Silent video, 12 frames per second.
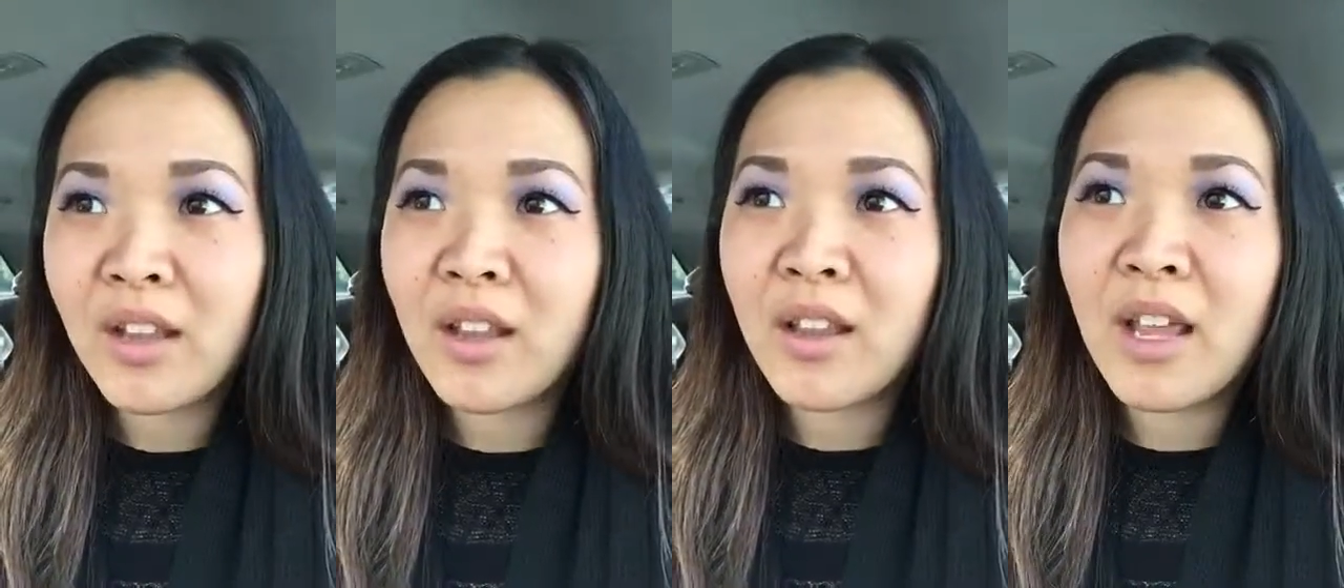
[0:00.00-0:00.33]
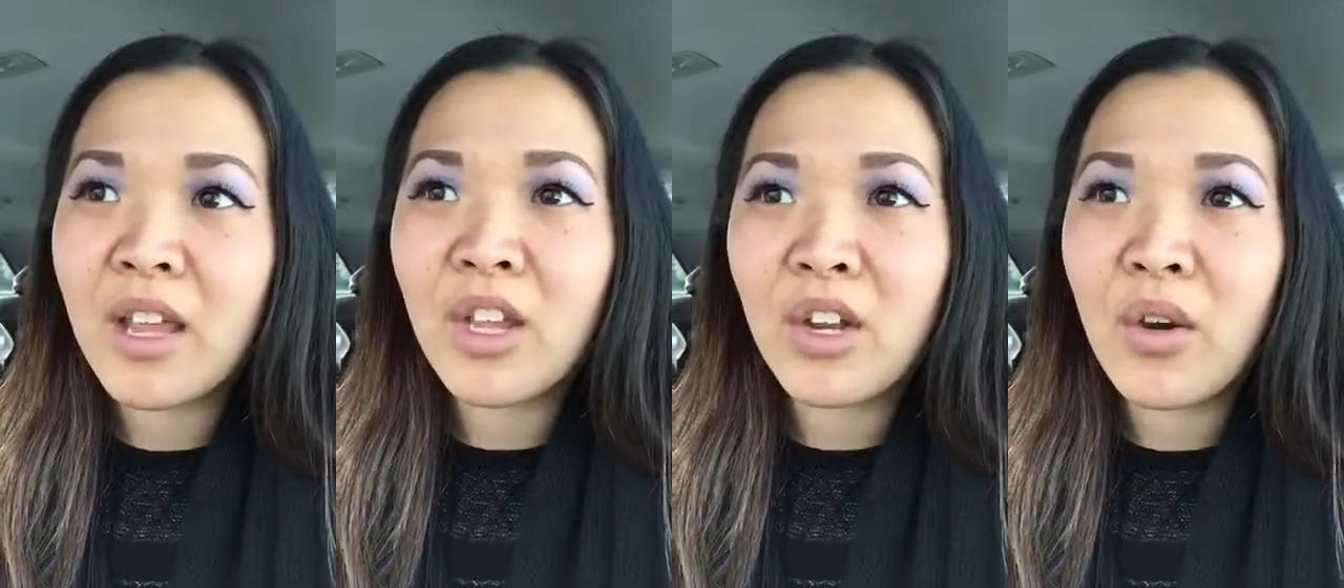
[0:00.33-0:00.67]
And then
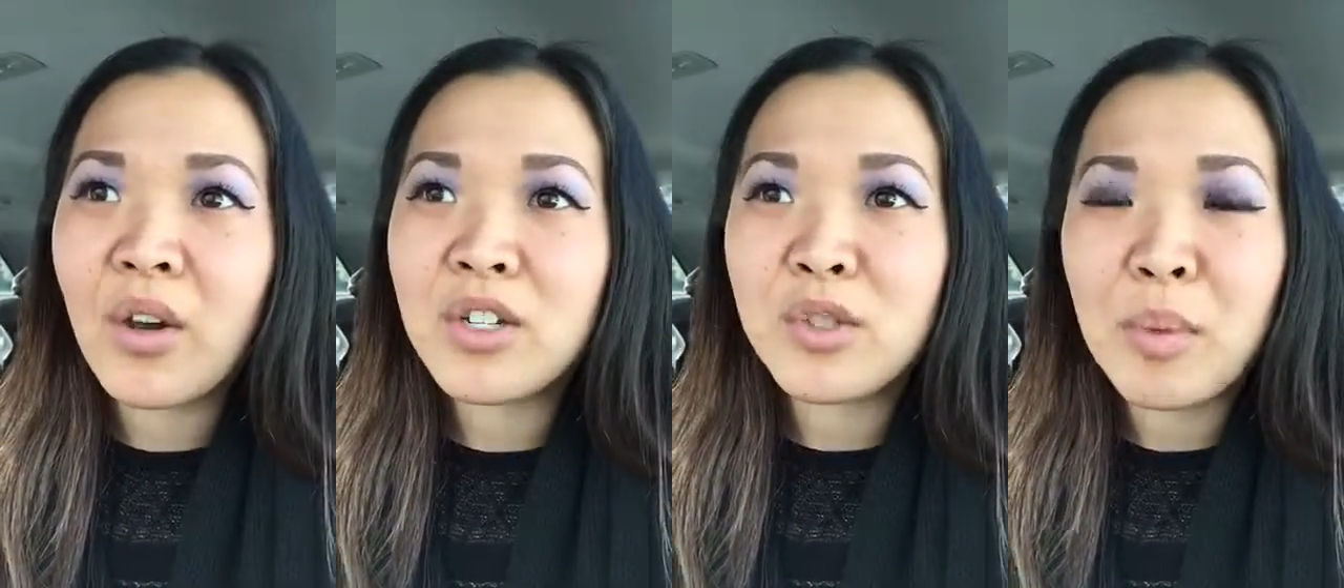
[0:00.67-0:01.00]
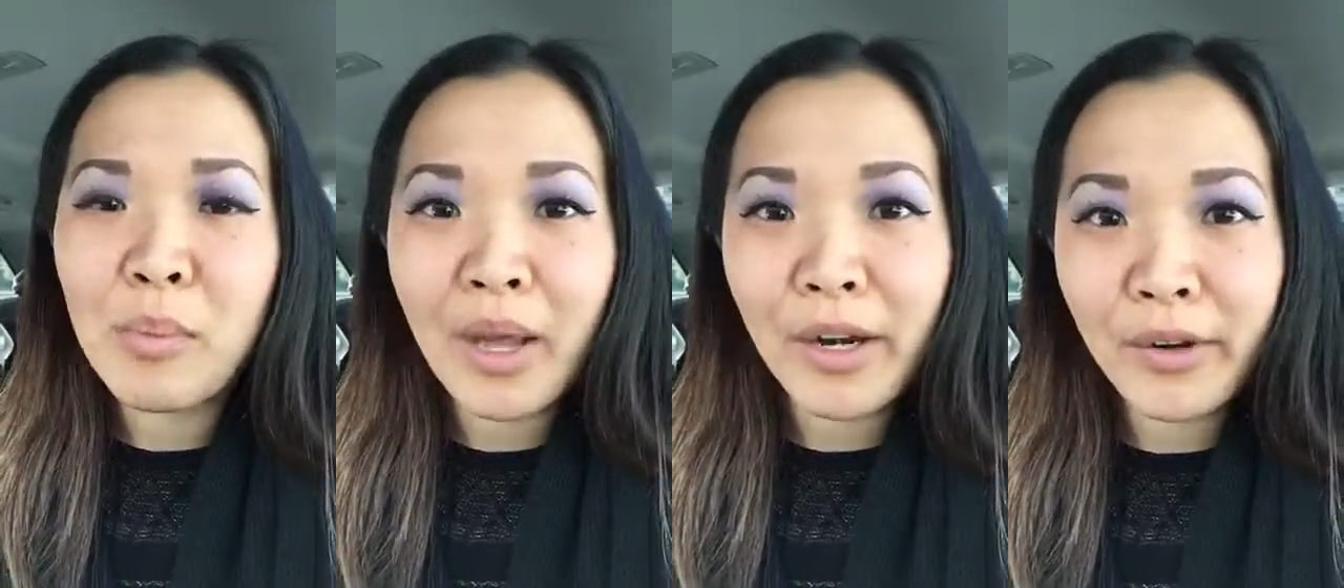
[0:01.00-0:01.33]
like, you know, I'll just
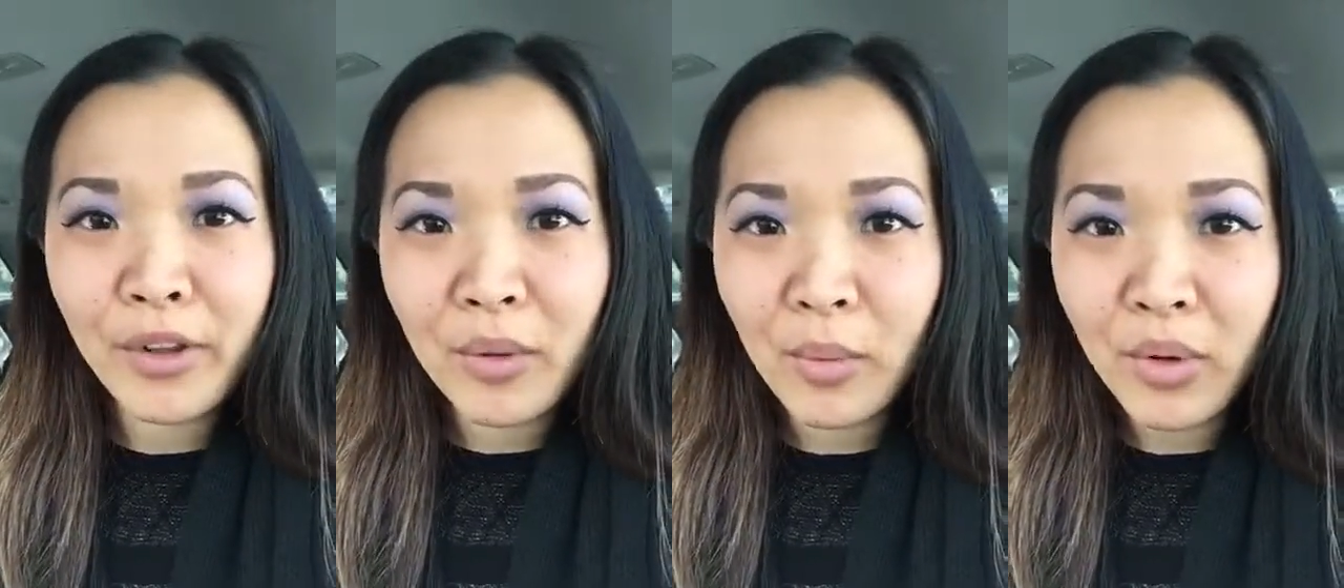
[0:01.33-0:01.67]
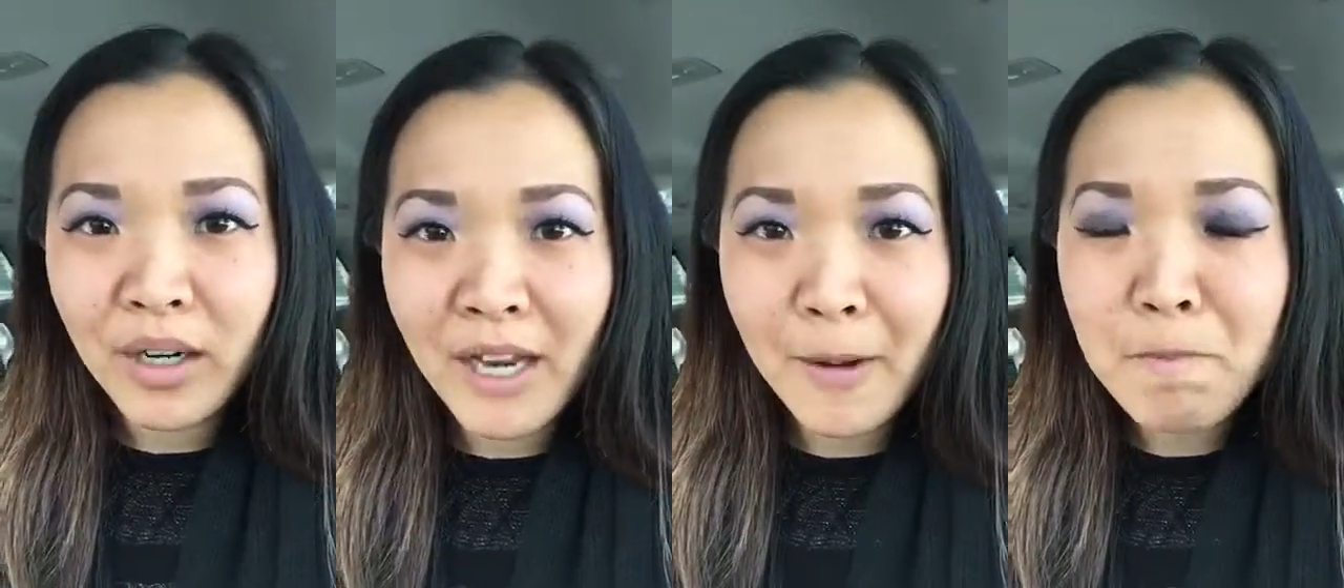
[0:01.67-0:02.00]
be better in the
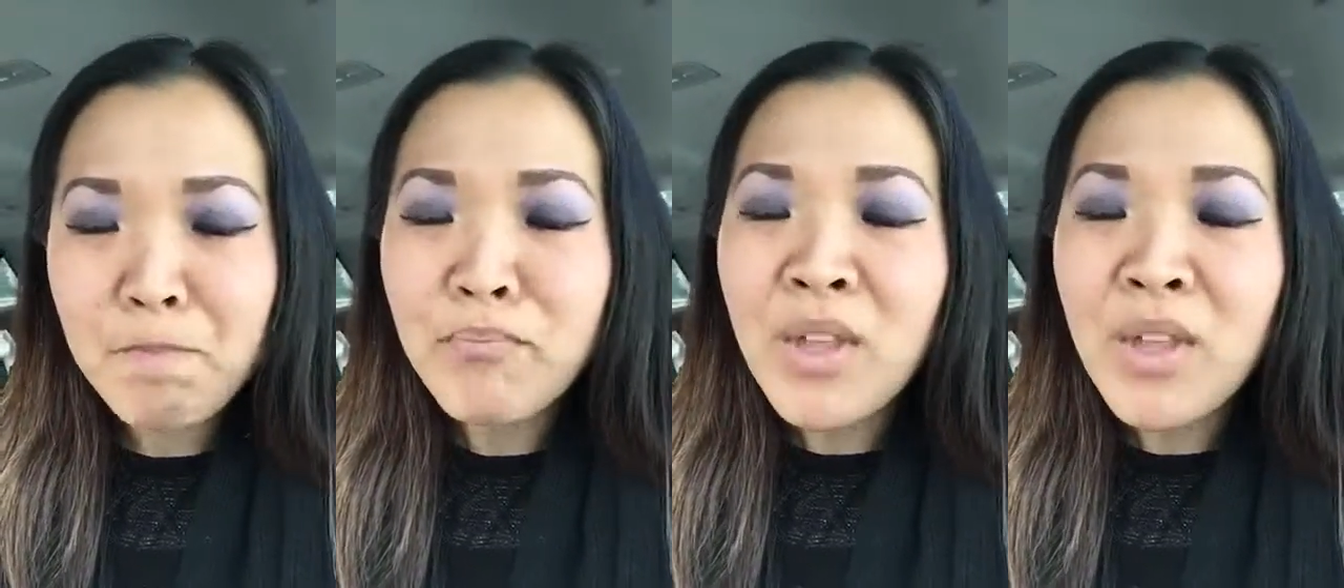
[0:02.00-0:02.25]
morning.